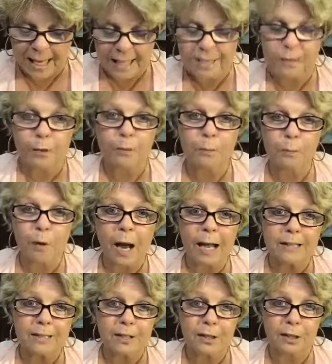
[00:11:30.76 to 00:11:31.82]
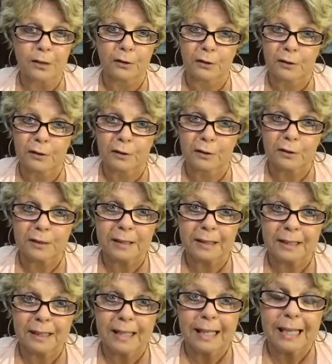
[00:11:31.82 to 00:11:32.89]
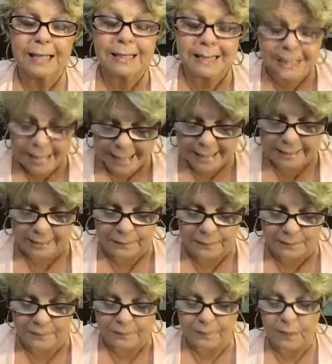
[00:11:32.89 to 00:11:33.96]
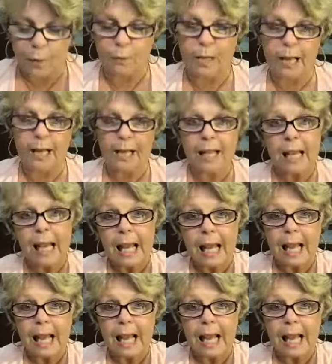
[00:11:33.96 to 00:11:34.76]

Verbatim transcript: And so the prosecutor is Satan okay?